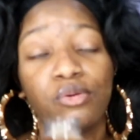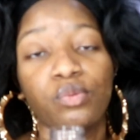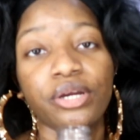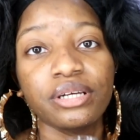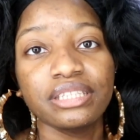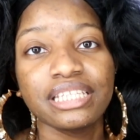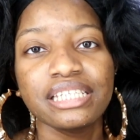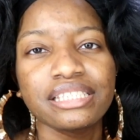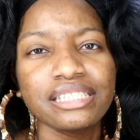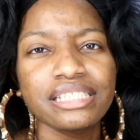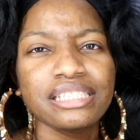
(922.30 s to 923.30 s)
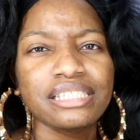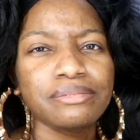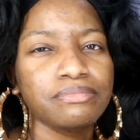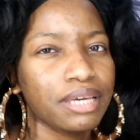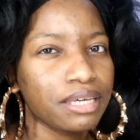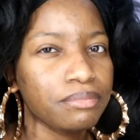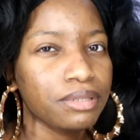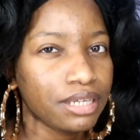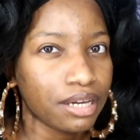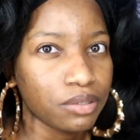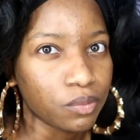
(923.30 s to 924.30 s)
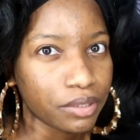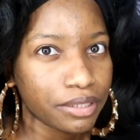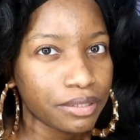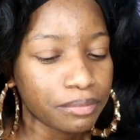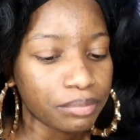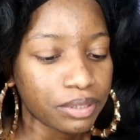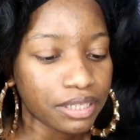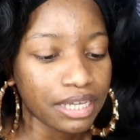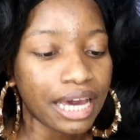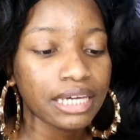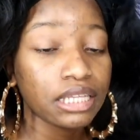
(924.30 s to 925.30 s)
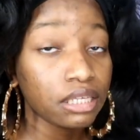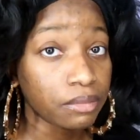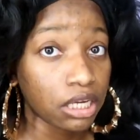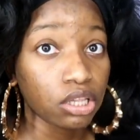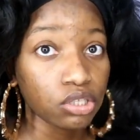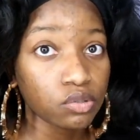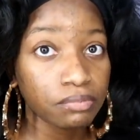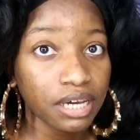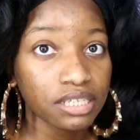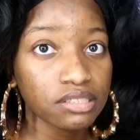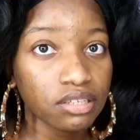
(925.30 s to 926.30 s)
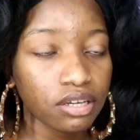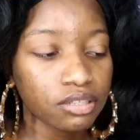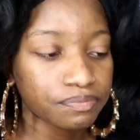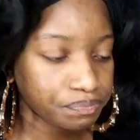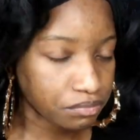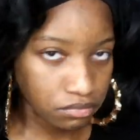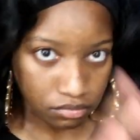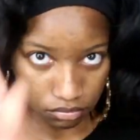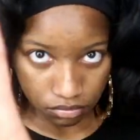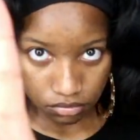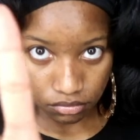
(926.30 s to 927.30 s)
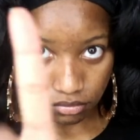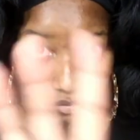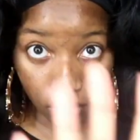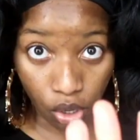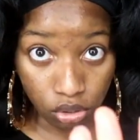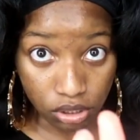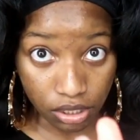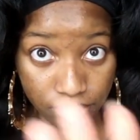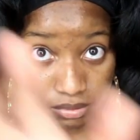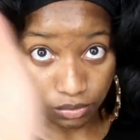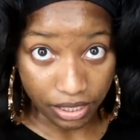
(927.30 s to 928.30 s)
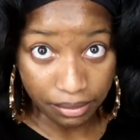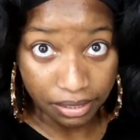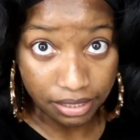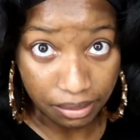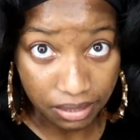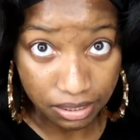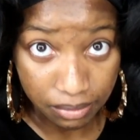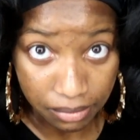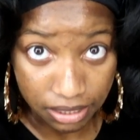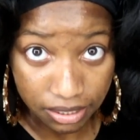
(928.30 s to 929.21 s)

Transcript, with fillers: And weird, this this may be kind of weird, but I clean my clothes with pine sol. Hold up, wait a minute, let me explain